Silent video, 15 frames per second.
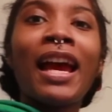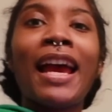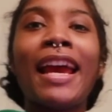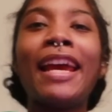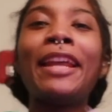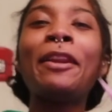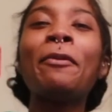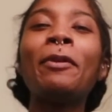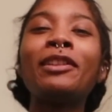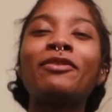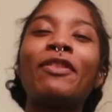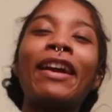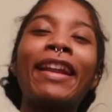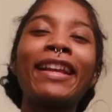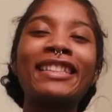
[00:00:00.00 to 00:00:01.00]
and it was
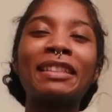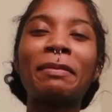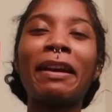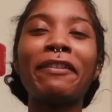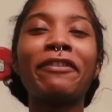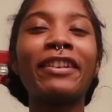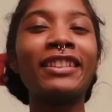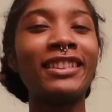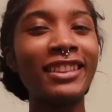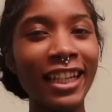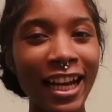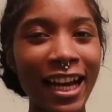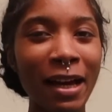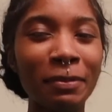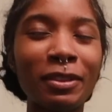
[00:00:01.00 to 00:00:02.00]
right next to my friend So
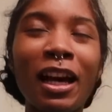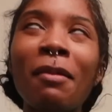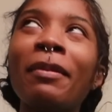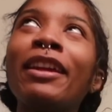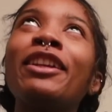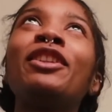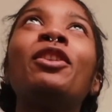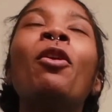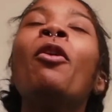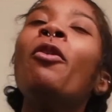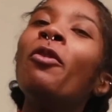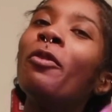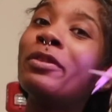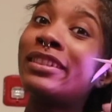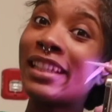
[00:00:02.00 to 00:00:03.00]
I'm like,
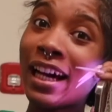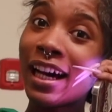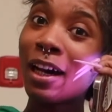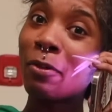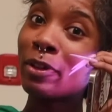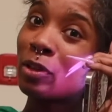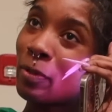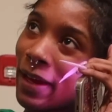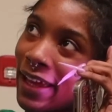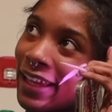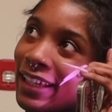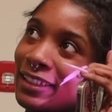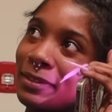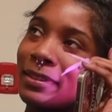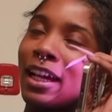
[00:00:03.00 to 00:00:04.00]
yo, Zah, where you
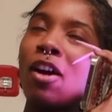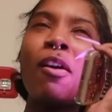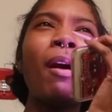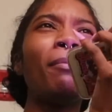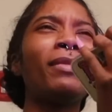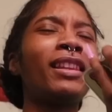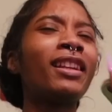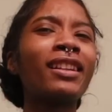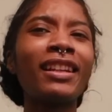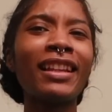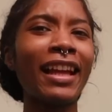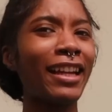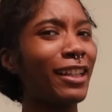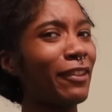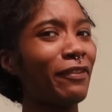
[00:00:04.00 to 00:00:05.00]
at? She was like, oh, I'm literally
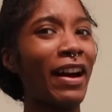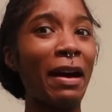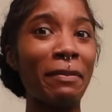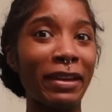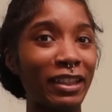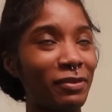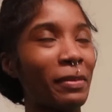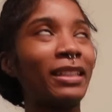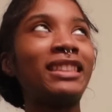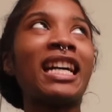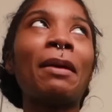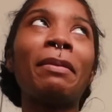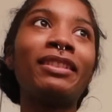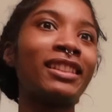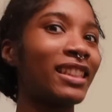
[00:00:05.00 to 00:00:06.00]
like five minutes from my
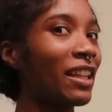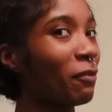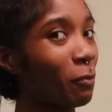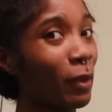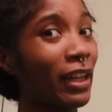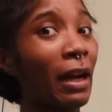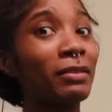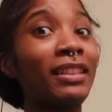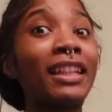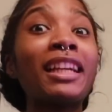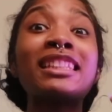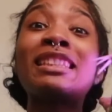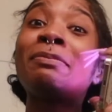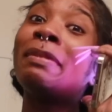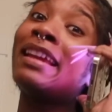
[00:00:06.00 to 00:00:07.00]
job. I just left work. I was
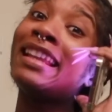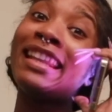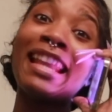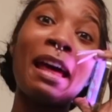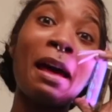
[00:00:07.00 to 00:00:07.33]
like, spin the